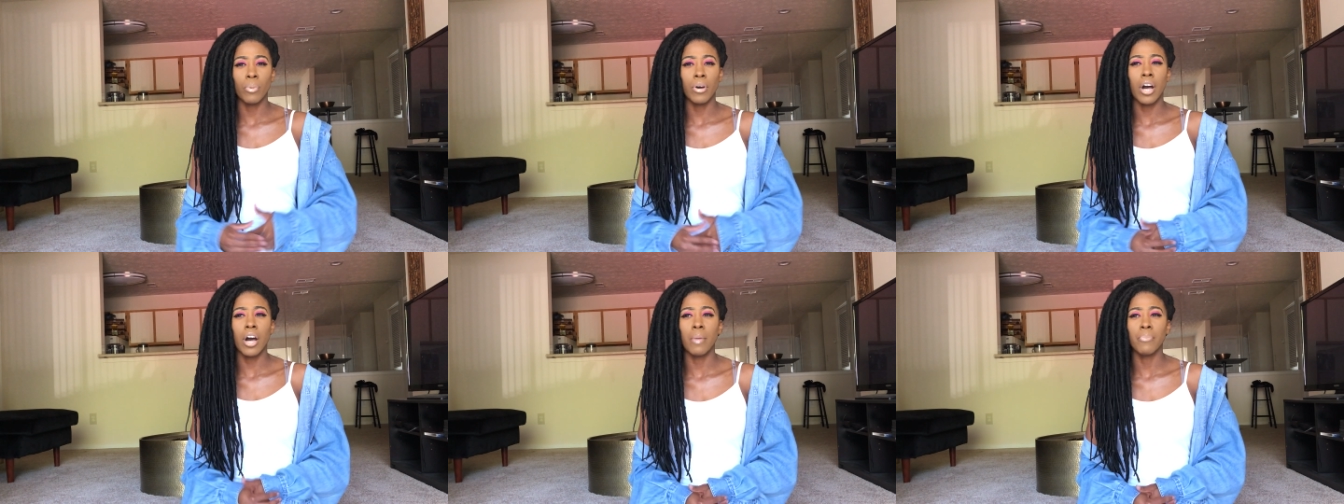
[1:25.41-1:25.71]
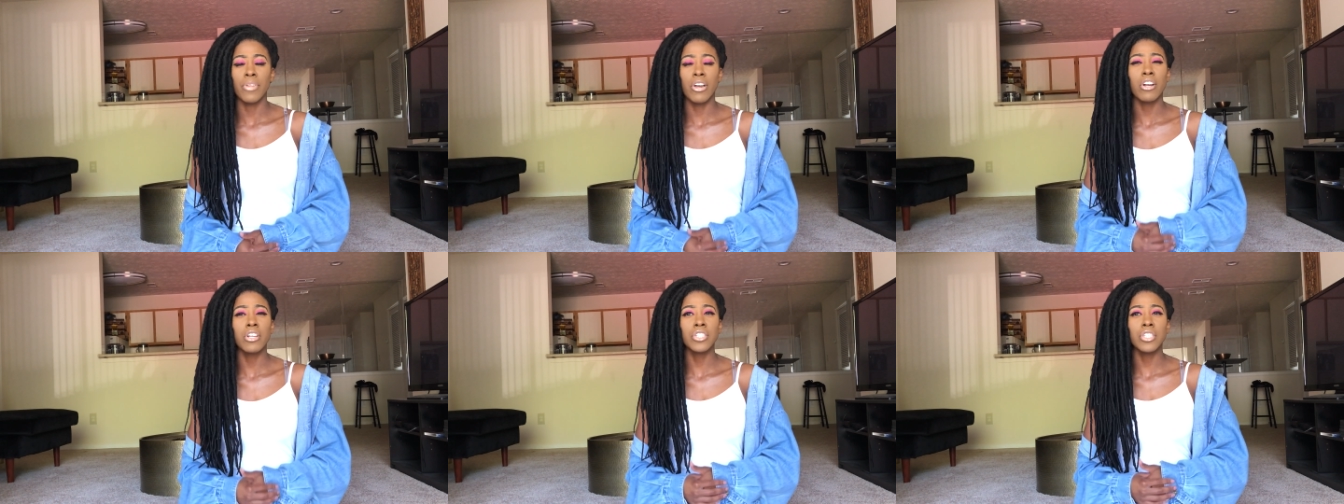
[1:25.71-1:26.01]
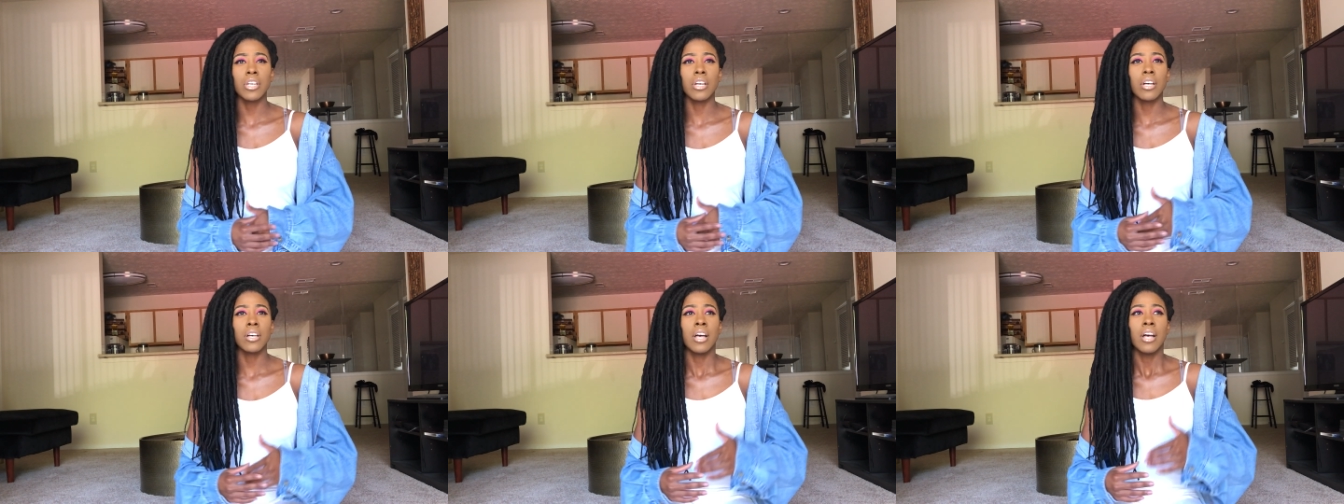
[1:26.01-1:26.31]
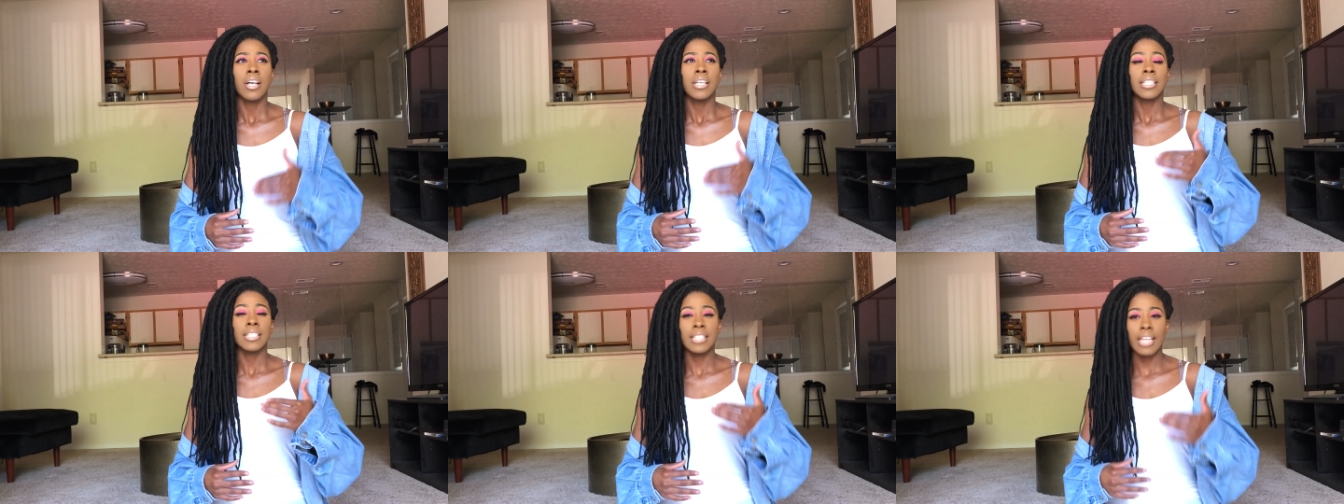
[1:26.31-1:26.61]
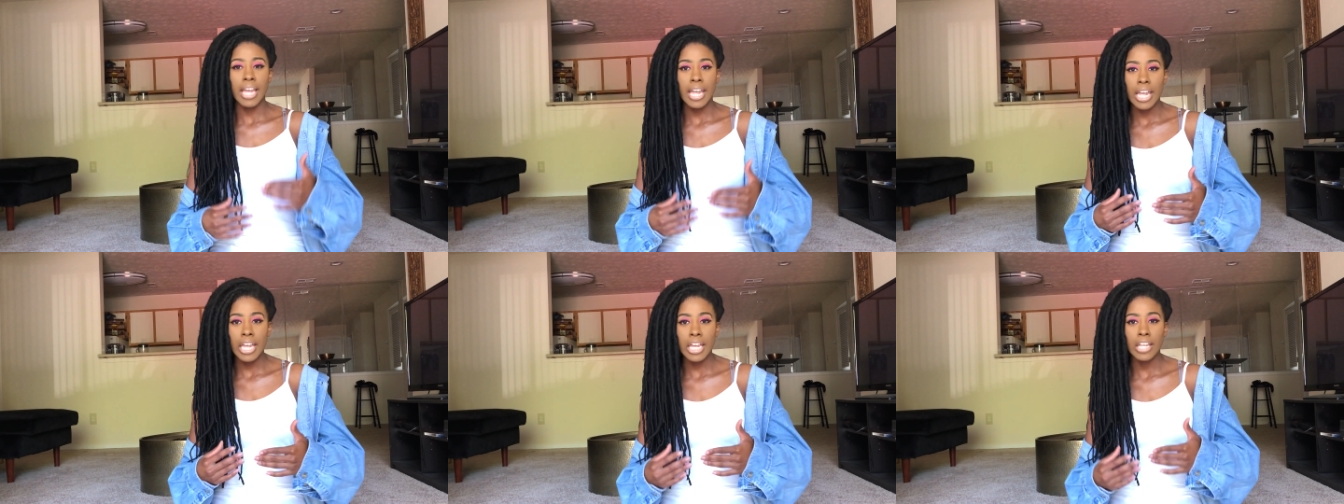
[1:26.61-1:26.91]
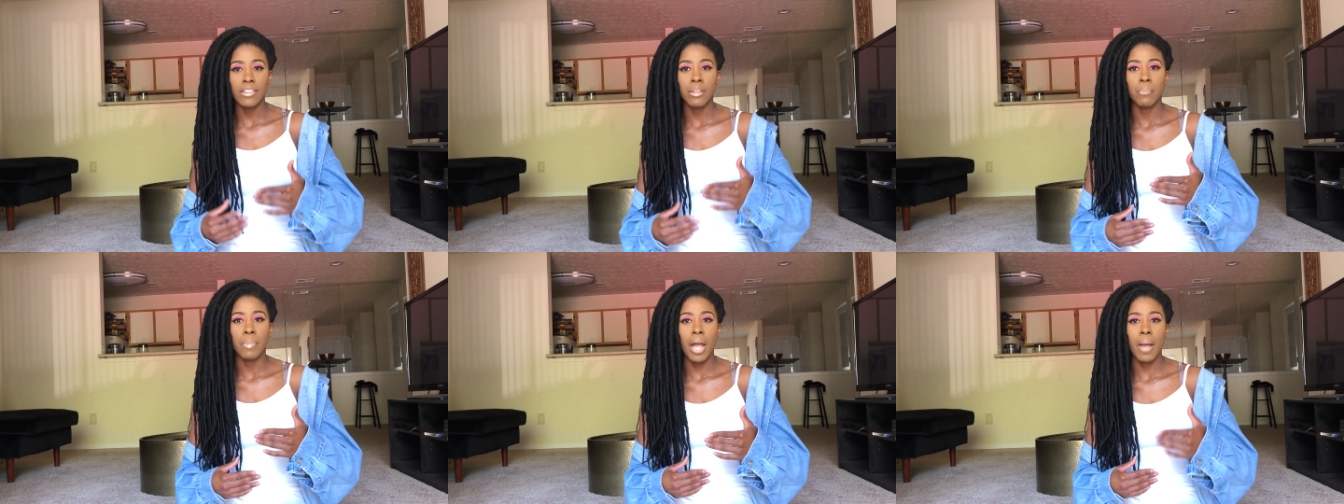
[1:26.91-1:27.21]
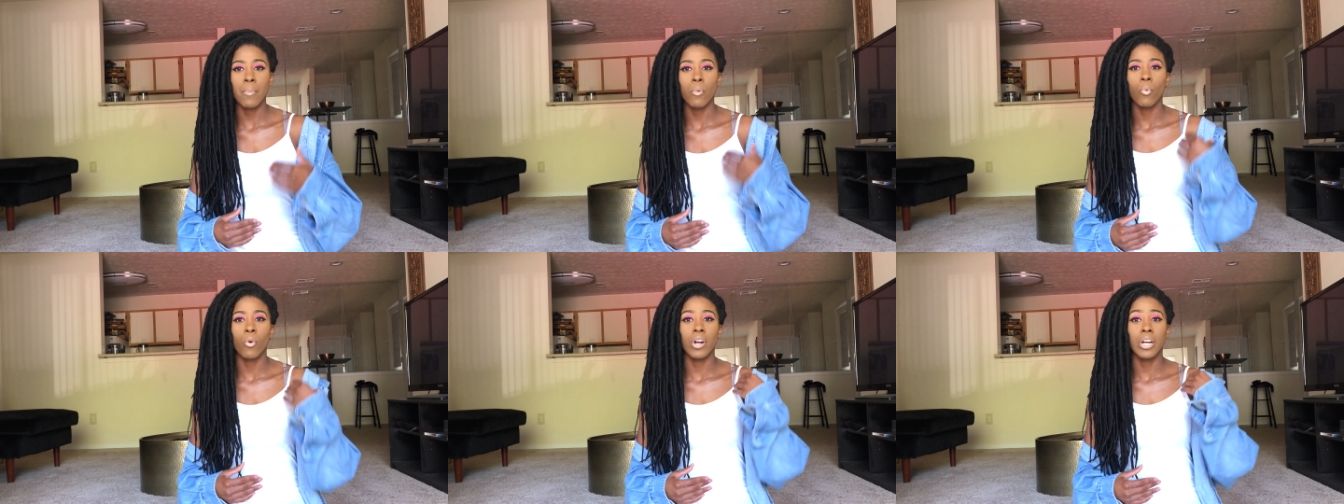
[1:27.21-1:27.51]
but there's a saying in the
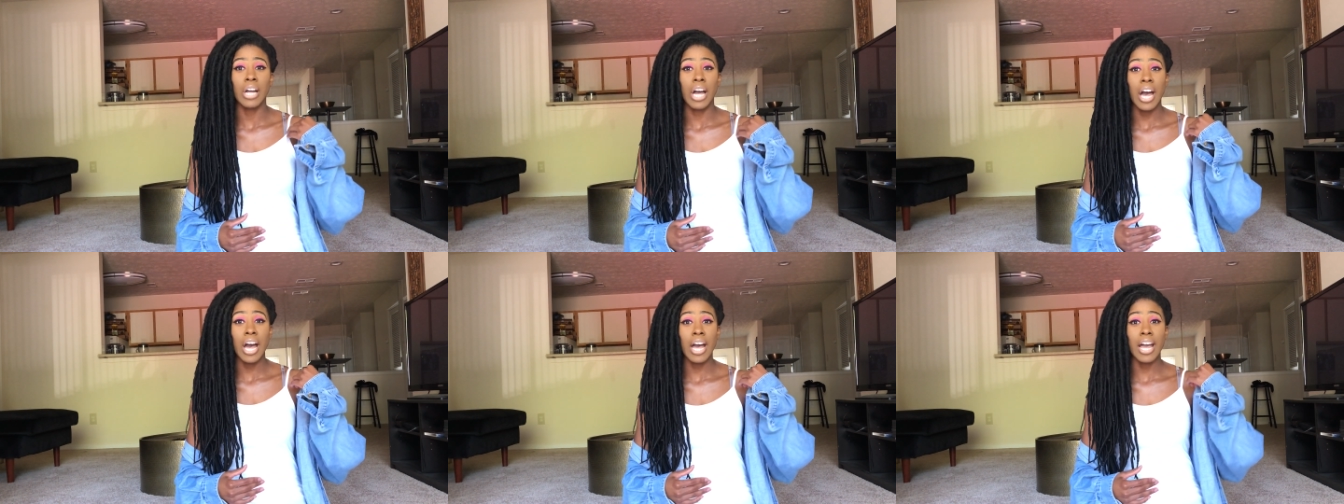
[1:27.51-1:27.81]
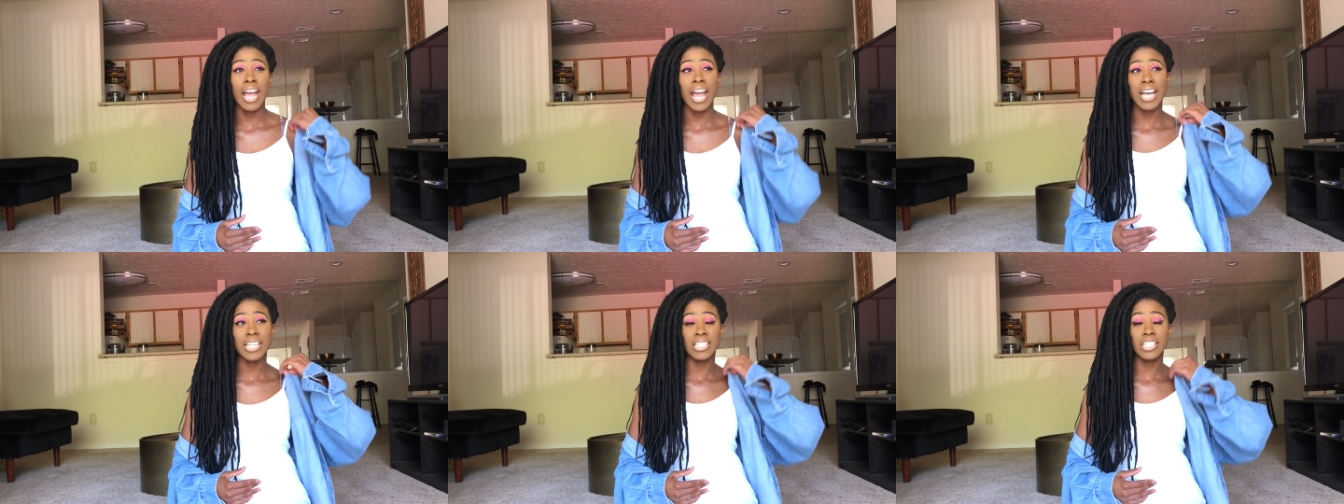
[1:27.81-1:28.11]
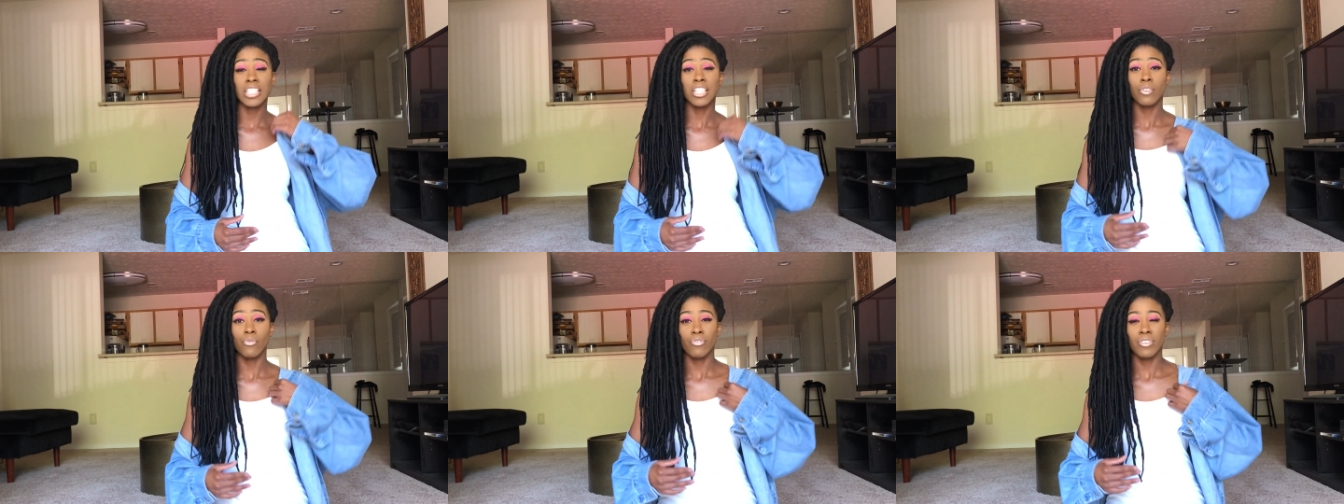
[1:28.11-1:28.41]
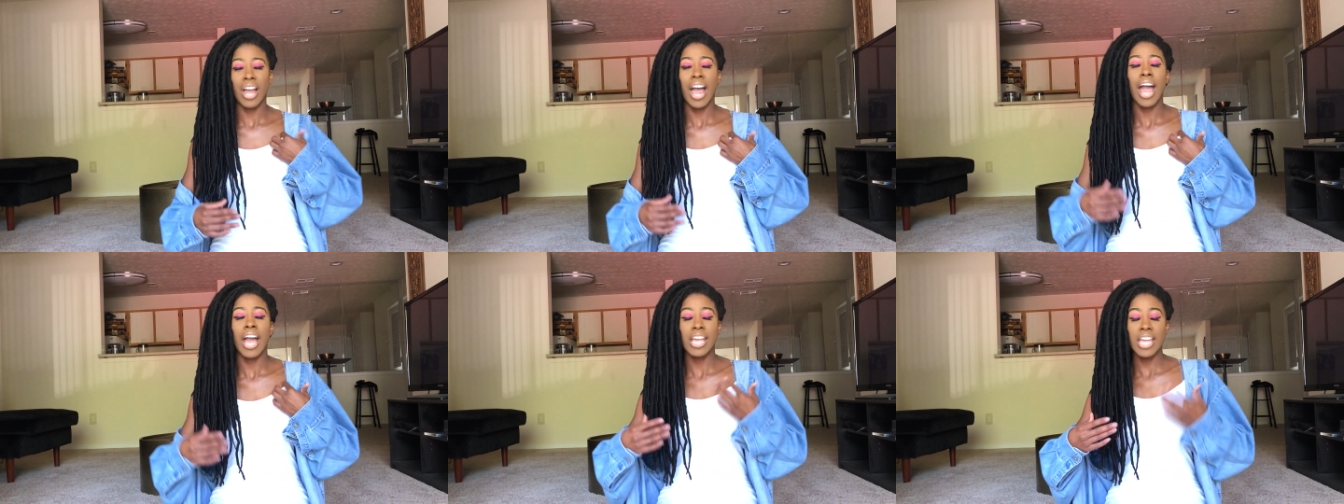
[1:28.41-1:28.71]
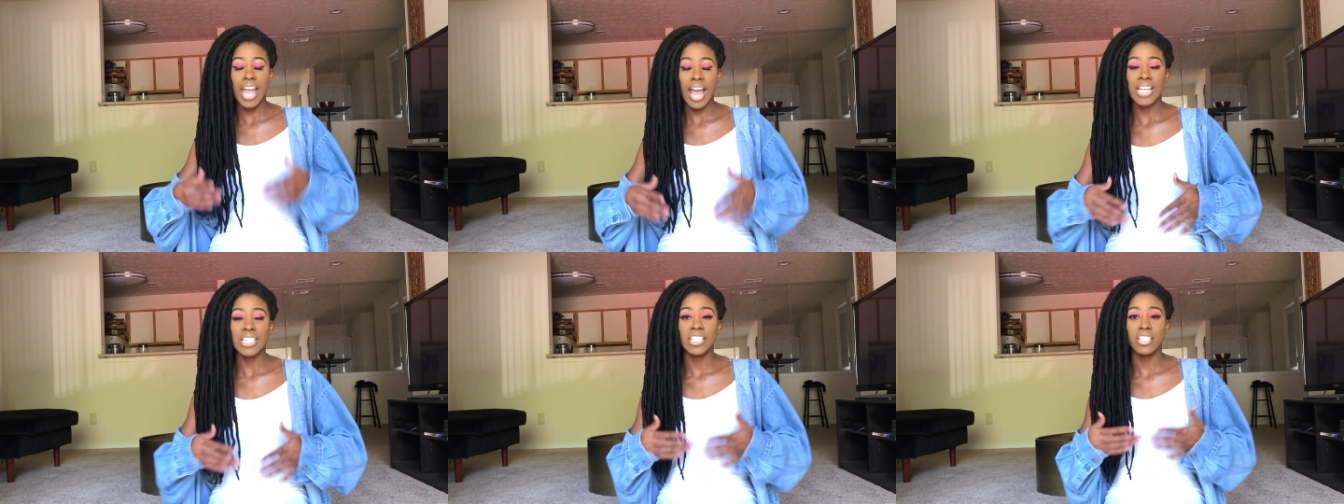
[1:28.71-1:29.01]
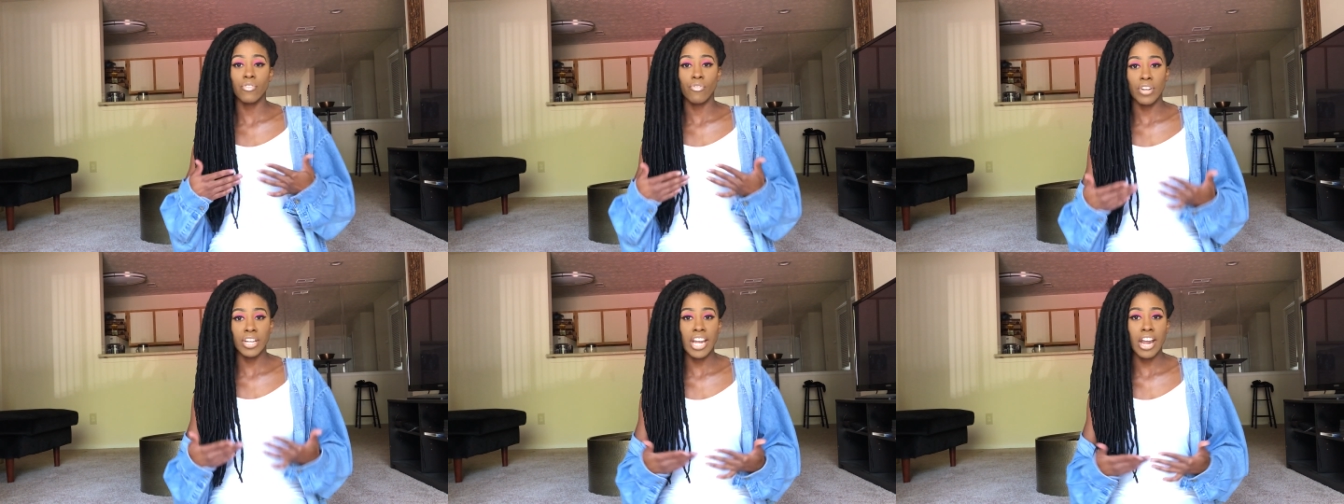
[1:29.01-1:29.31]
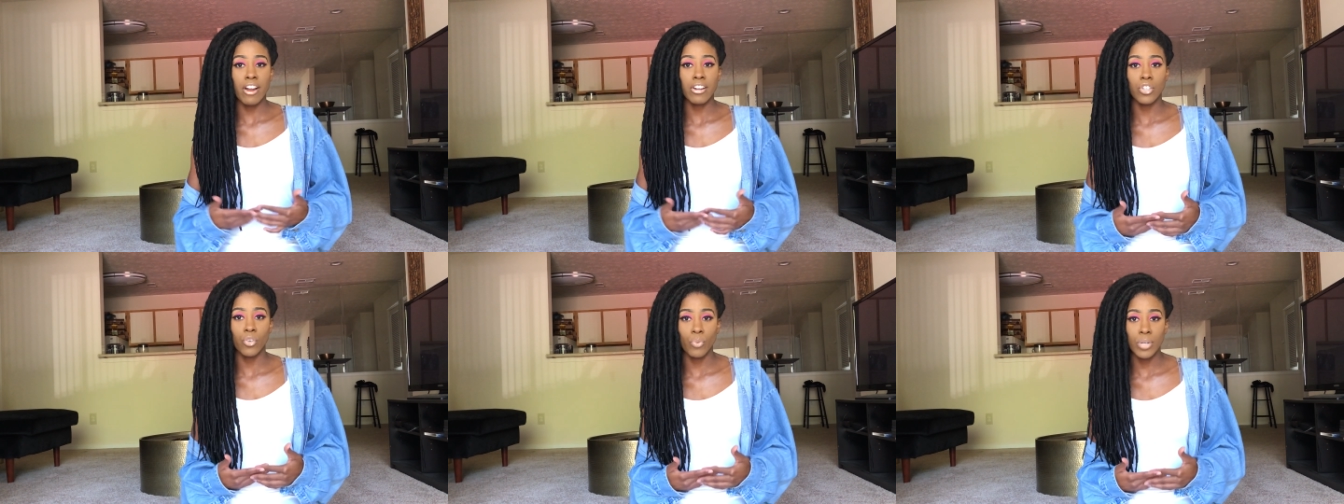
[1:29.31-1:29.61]
Bible where God has he has different
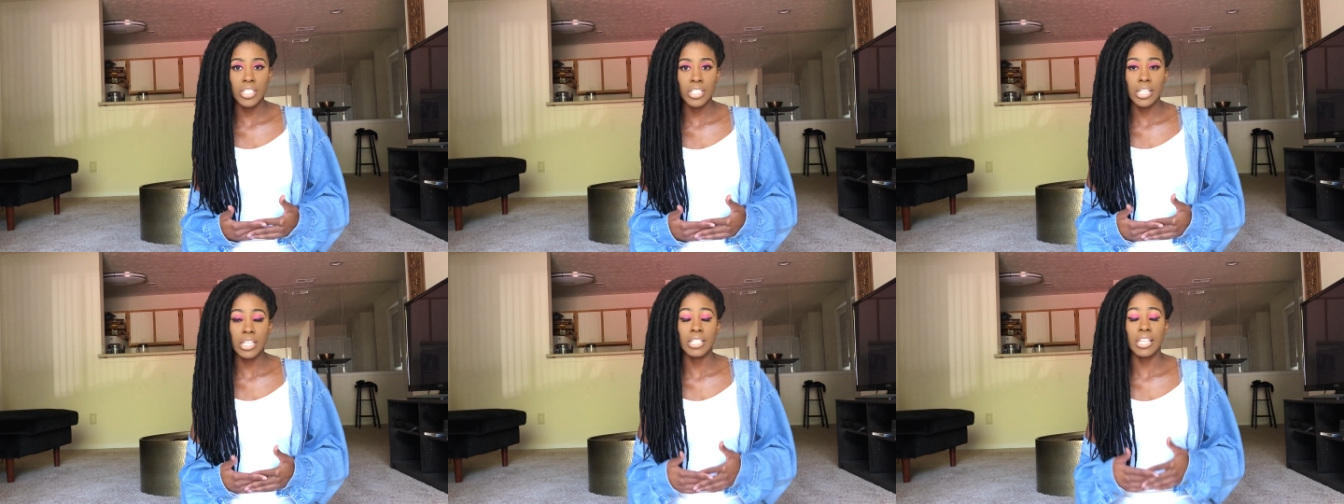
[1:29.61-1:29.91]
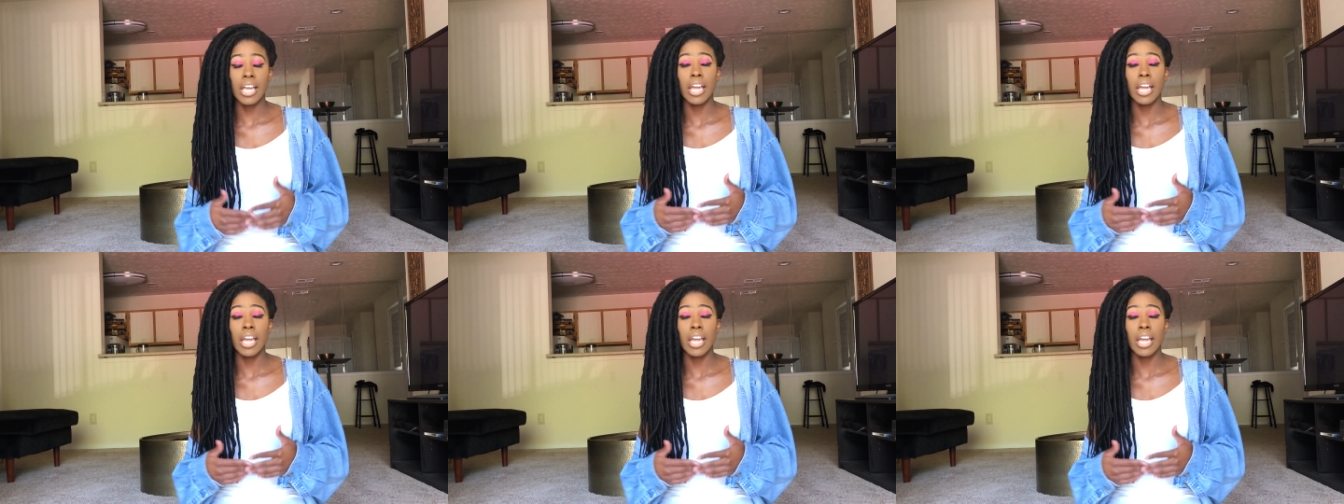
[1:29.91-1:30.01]
characteristics,